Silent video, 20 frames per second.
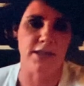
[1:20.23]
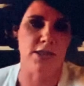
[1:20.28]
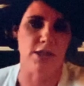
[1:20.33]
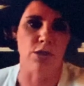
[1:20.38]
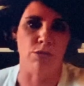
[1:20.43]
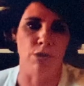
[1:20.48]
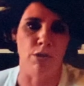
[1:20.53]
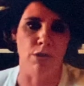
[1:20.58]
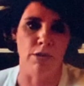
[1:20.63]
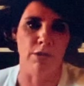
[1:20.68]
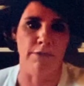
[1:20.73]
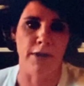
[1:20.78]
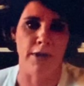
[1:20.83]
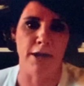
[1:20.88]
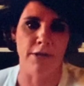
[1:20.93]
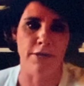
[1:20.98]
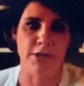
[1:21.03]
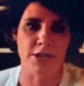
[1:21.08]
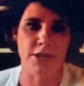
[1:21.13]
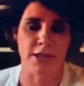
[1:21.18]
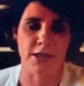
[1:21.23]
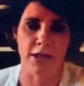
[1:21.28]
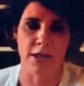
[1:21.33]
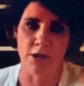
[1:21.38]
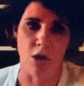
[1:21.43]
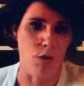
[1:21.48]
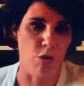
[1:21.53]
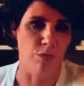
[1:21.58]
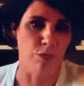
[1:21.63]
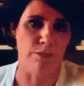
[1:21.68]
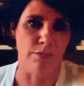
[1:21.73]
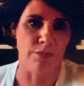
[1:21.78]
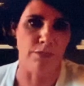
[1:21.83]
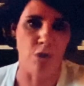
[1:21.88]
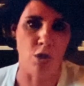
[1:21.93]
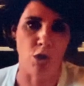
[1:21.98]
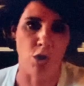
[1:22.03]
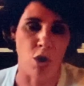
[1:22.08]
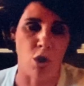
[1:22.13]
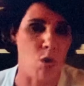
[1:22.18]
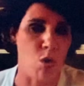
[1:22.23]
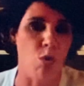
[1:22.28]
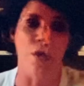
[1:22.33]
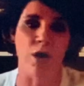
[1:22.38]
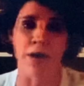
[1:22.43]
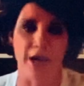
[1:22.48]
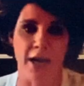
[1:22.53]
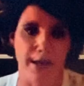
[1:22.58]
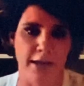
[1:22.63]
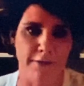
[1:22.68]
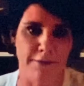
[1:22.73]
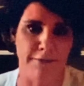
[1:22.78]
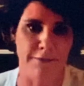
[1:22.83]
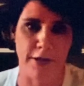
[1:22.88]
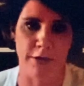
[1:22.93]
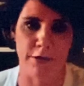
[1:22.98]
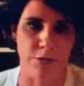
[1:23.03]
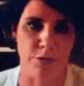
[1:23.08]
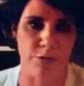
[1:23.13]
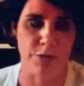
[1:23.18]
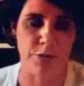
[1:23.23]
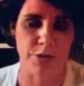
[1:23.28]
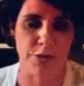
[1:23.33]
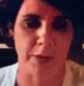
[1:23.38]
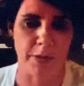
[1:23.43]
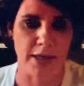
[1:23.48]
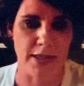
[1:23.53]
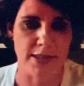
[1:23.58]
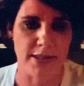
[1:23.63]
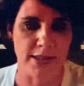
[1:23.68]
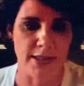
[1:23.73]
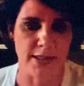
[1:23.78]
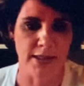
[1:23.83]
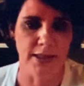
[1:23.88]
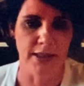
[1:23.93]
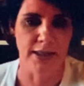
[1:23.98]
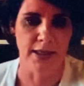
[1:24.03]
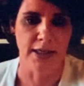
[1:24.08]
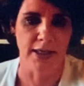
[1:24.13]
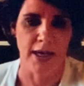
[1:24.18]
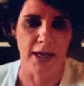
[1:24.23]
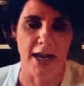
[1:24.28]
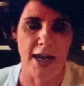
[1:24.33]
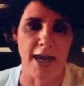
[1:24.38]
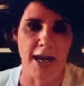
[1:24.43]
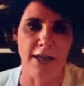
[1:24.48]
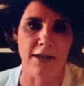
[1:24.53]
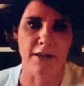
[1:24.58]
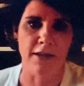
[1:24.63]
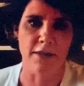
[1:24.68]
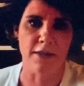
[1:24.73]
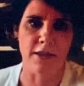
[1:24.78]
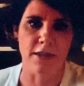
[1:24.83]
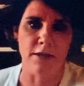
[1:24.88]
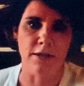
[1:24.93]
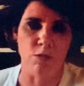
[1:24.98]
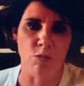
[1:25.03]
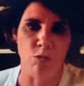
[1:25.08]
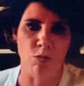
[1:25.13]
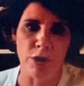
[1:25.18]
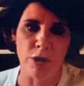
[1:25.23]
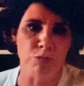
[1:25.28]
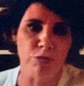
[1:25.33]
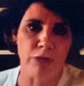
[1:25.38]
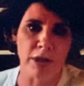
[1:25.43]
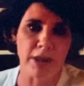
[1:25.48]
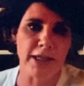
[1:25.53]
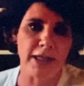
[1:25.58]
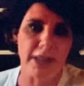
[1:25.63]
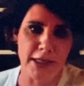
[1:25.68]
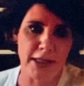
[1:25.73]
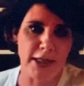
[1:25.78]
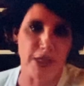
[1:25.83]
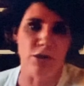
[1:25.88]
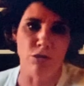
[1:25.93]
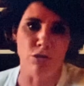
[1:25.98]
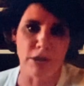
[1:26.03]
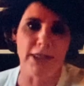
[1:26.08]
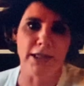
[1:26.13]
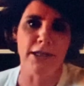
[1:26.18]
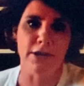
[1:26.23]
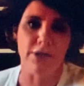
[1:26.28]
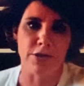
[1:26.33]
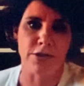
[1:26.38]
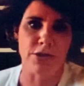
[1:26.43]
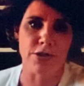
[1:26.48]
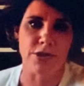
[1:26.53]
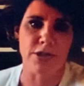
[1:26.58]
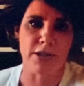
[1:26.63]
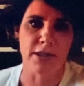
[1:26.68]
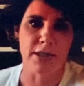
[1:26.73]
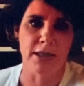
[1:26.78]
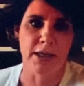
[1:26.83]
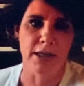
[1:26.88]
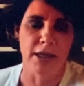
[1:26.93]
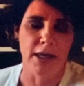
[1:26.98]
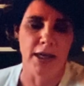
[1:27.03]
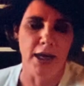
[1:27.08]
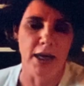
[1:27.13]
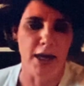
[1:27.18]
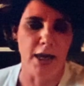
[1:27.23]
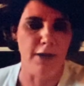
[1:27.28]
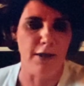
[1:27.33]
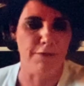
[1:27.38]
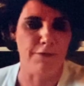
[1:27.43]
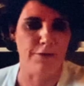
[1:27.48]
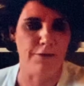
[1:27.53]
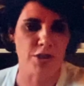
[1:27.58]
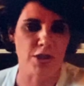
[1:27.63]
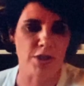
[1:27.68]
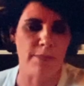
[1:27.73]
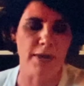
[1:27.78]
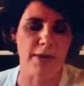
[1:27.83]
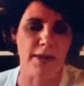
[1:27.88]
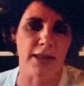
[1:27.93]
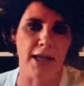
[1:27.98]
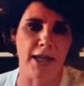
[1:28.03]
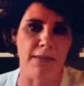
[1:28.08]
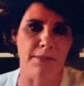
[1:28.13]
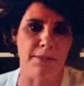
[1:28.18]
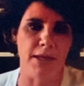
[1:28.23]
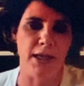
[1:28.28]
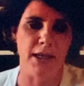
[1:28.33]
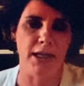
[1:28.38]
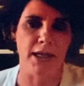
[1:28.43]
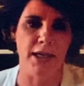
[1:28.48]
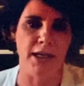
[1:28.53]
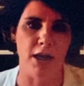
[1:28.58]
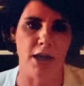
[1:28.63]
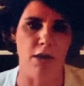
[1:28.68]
coronavirus, no coordinated federal response. And we really need new leaders. For somebody like me,